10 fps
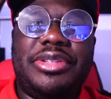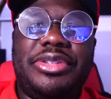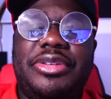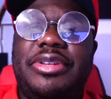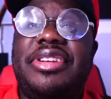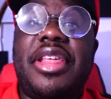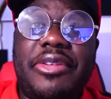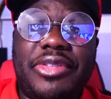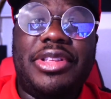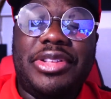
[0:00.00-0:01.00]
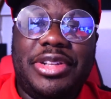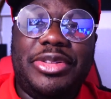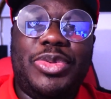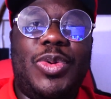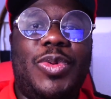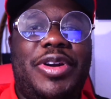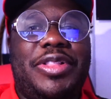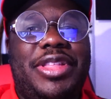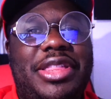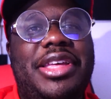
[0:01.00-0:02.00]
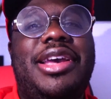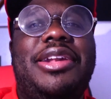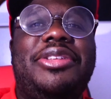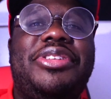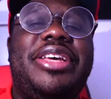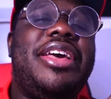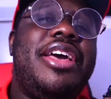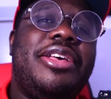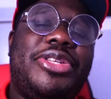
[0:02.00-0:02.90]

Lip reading: into never listening to a word that they had to say.